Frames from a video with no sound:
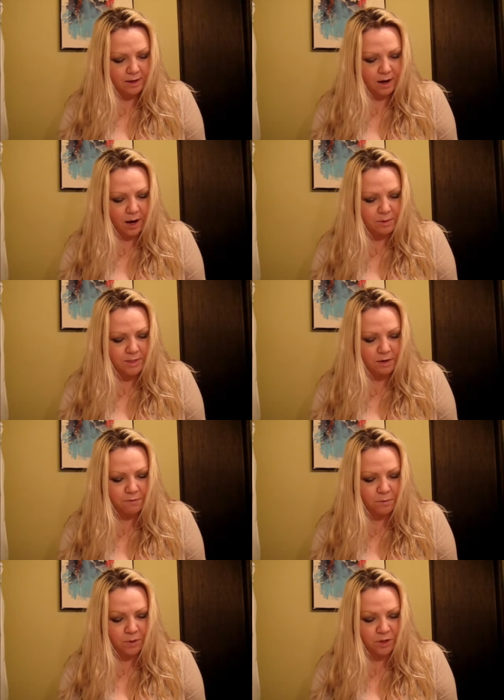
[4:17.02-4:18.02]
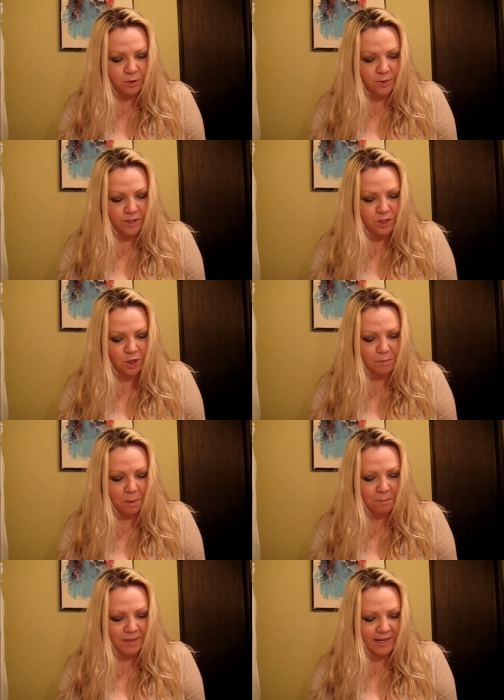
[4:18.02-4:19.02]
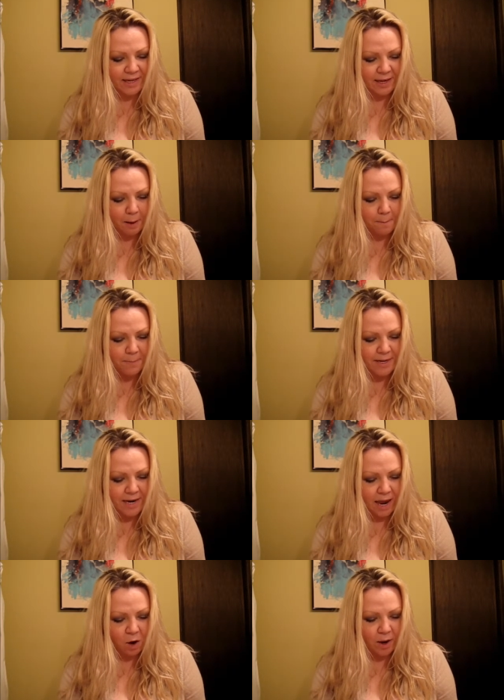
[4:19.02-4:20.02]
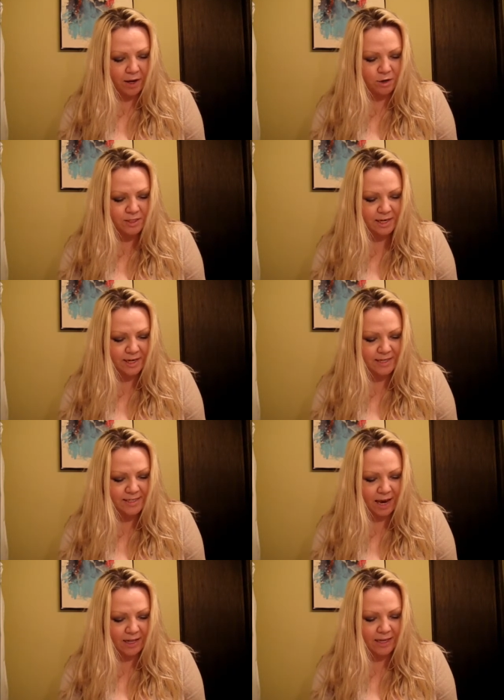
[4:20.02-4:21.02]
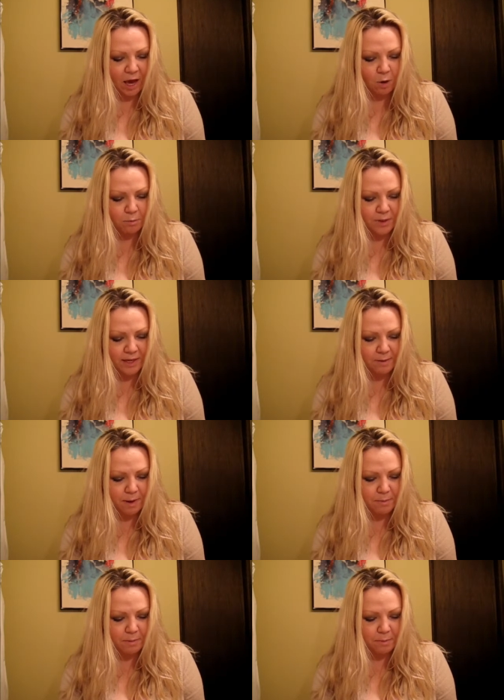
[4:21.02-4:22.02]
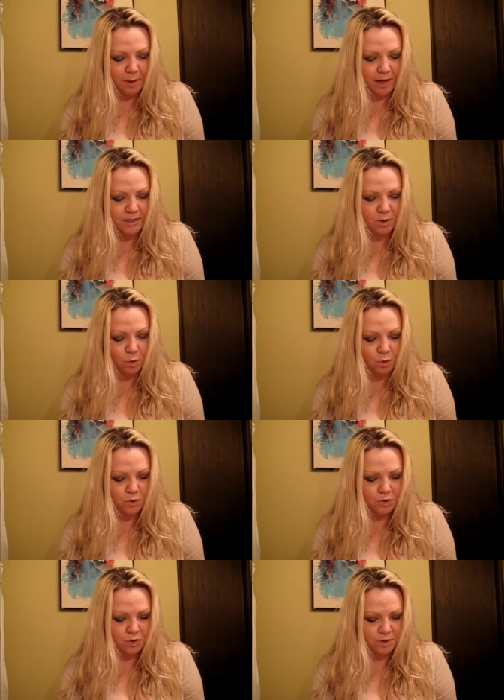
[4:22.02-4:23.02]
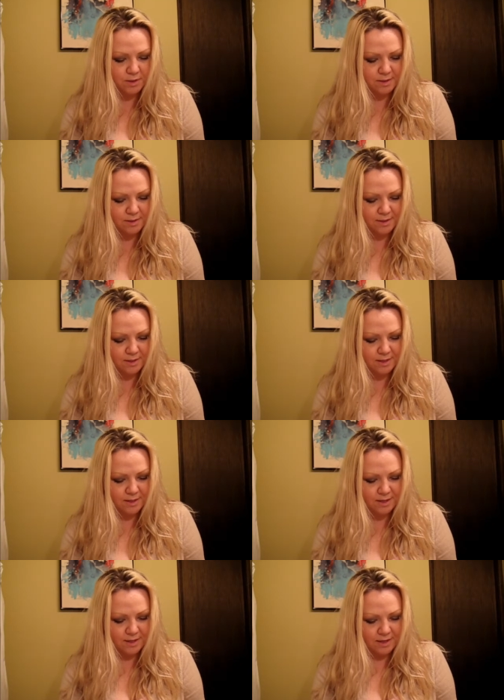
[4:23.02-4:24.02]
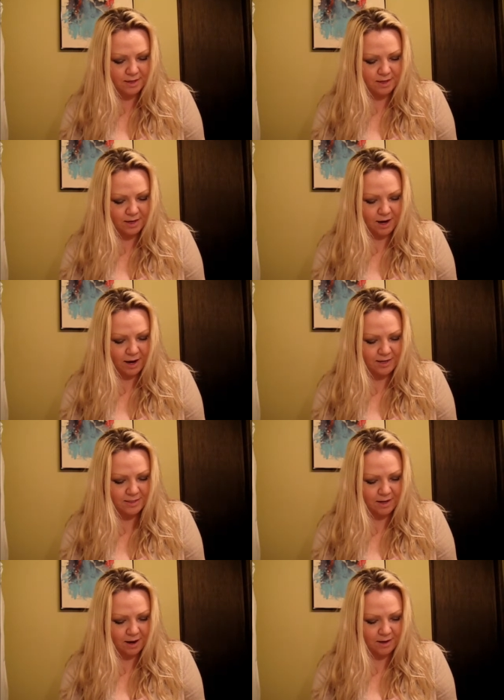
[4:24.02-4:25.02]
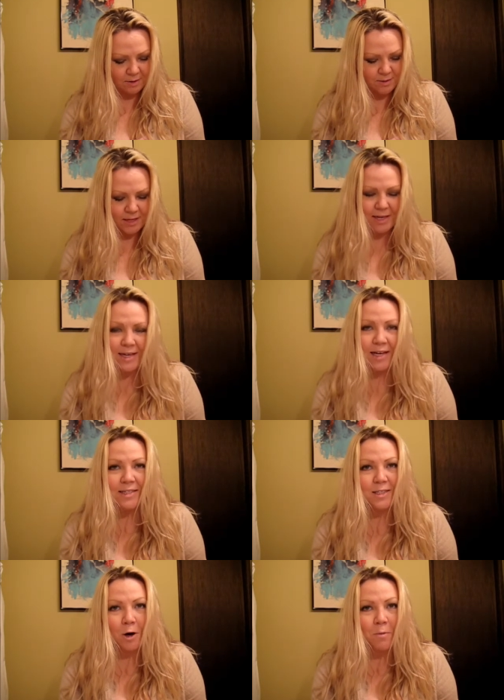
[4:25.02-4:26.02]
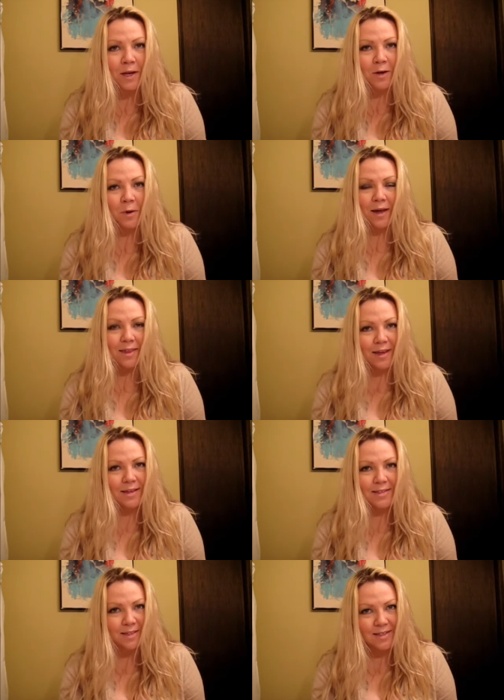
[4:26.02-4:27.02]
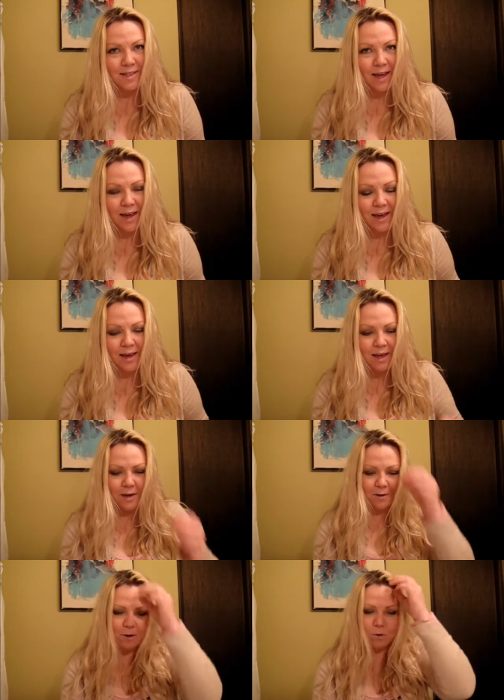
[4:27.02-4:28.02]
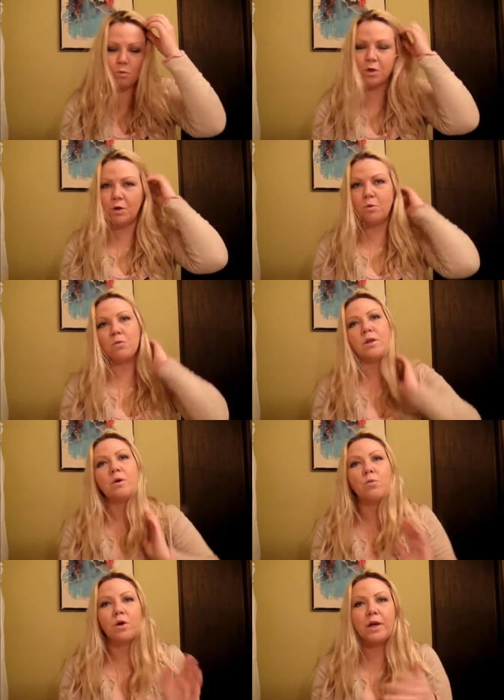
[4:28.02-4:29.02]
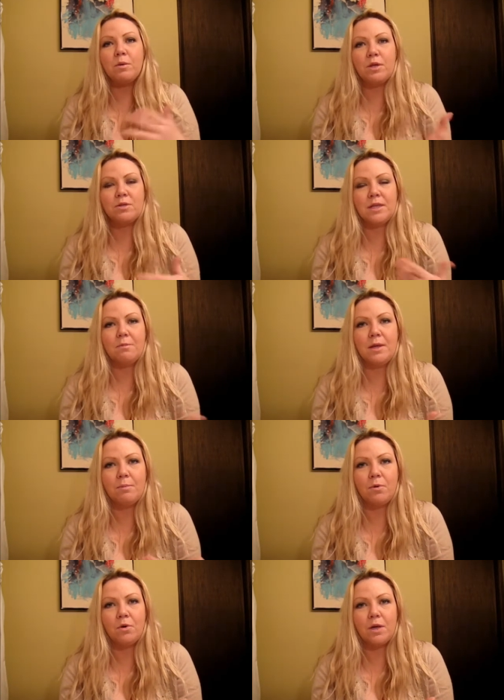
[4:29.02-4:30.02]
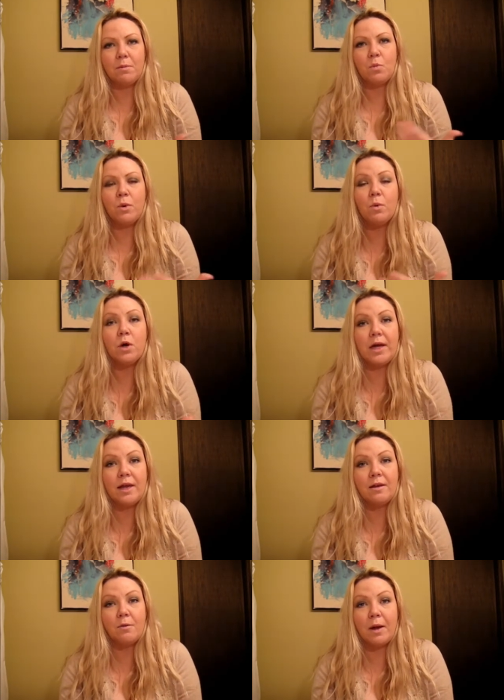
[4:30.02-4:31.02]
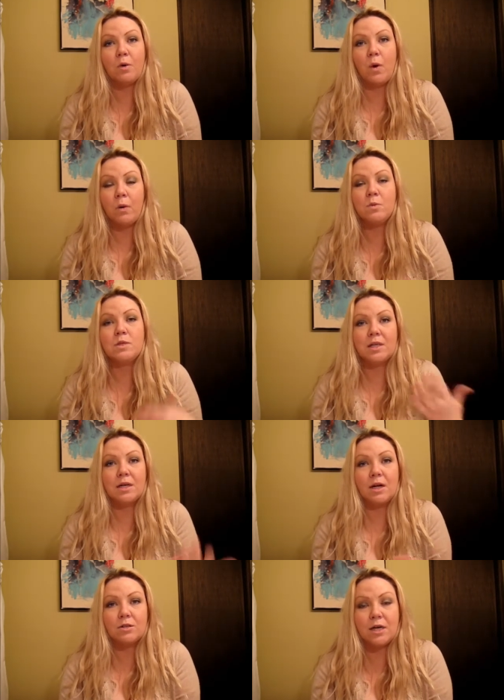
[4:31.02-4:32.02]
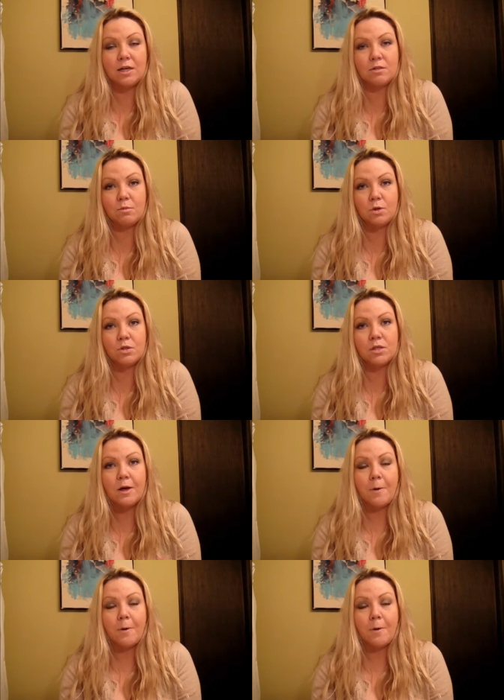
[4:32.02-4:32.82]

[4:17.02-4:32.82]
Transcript: I was unfamiliar with the term bling, but now I understand exactly how bling may be applied to holsters. I just thought it was like he had so many great things to say. You know, you, you really worry when you send people, I mean, we worry no matter what when we send it out to customers.